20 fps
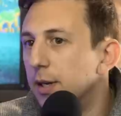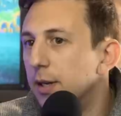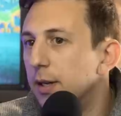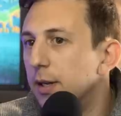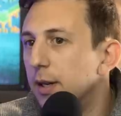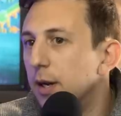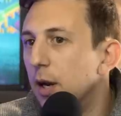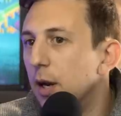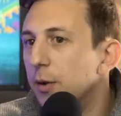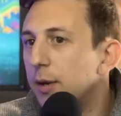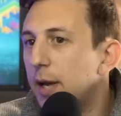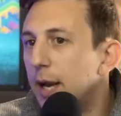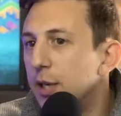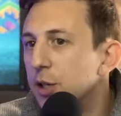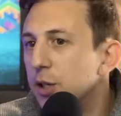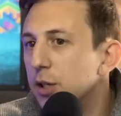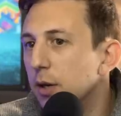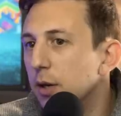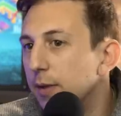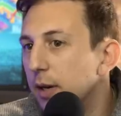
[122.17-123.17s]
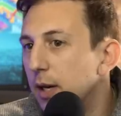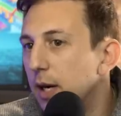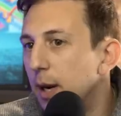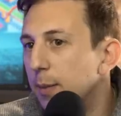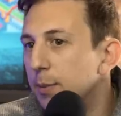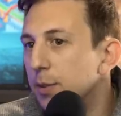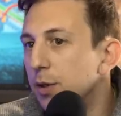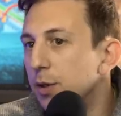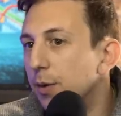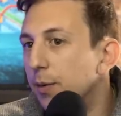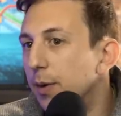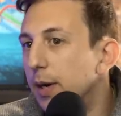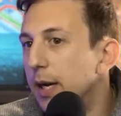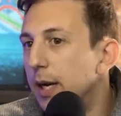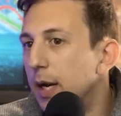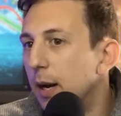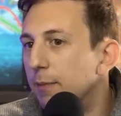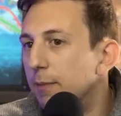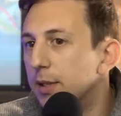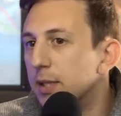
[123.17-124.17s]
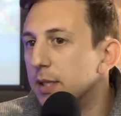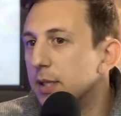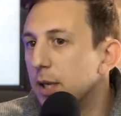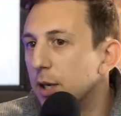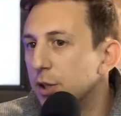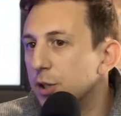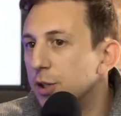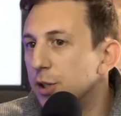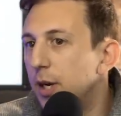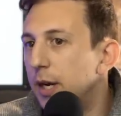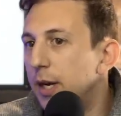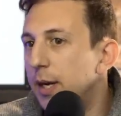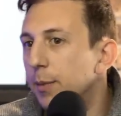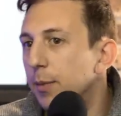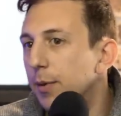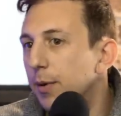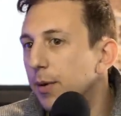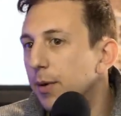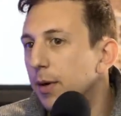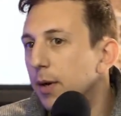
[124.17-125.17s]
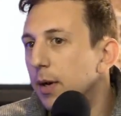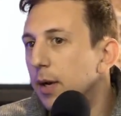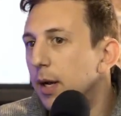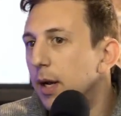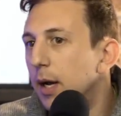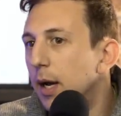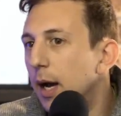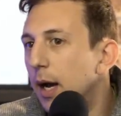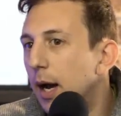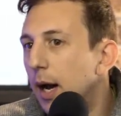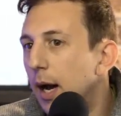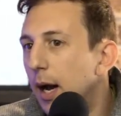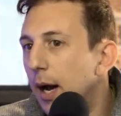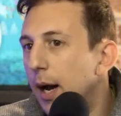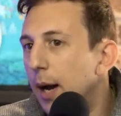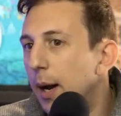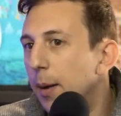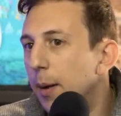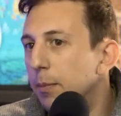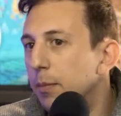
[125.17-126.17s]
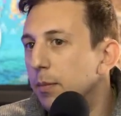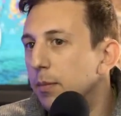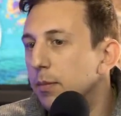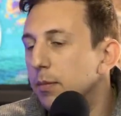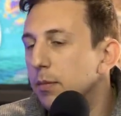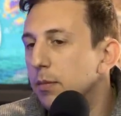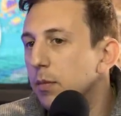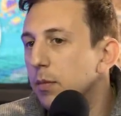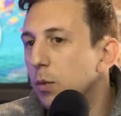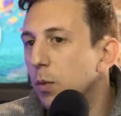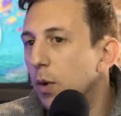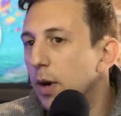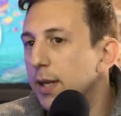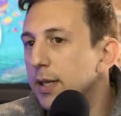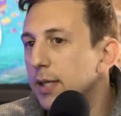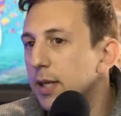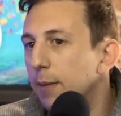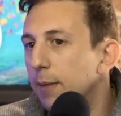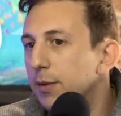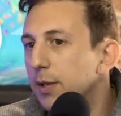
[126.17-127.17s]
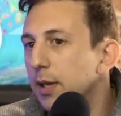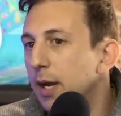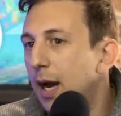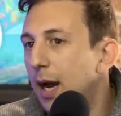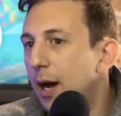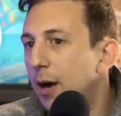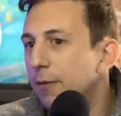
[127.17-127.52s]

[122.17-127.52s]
the location of the club's not really up for discussion anymore. What is up for out of